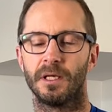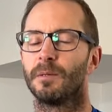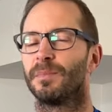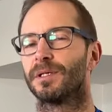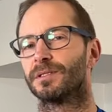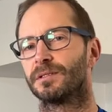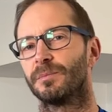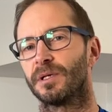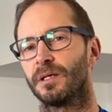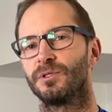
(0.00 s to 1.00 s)
because
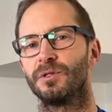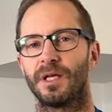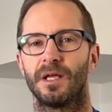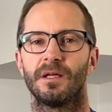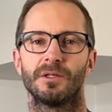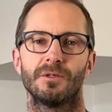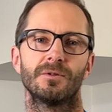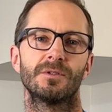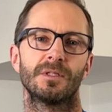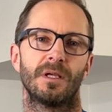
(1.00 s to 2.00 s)
sometimes you can't
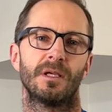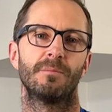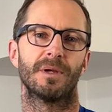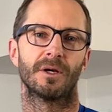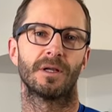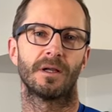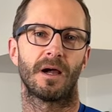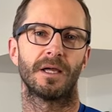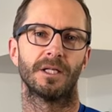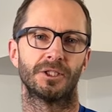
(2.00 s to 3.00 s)
use a bearing
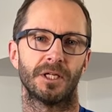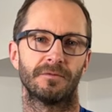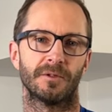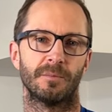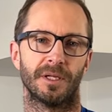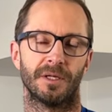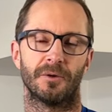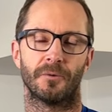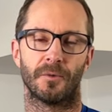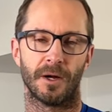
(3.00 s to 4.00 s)
guided chamfer bit in a
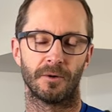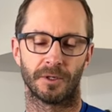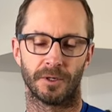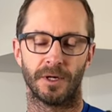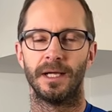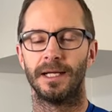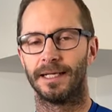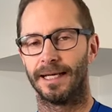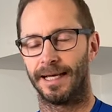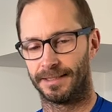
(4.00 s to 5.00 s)
router,
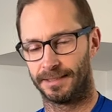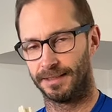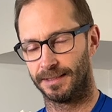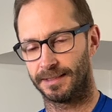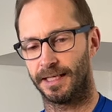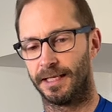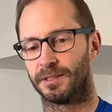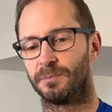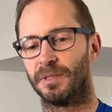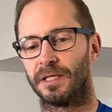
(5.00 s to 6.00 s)
as in this case,
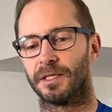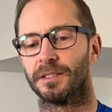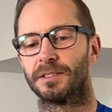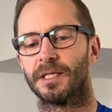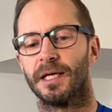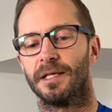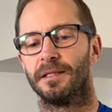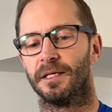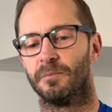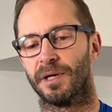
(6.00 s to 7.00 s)
because
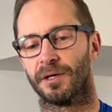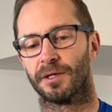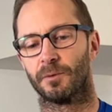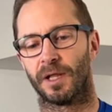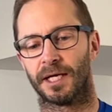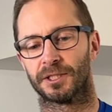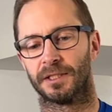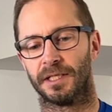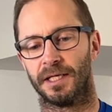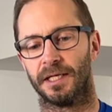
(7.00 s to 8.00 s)
the bearing will
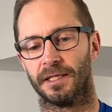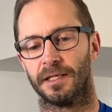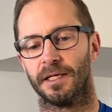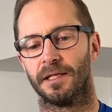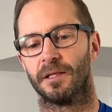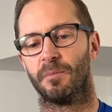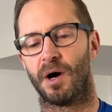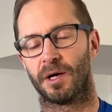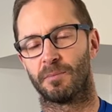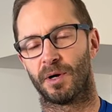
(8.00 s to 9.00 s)
actually hit the
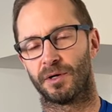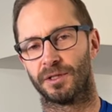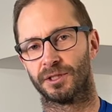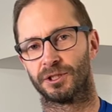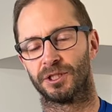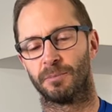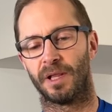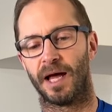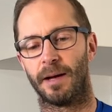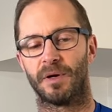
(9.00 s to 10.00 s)
bottom part of the shiplap,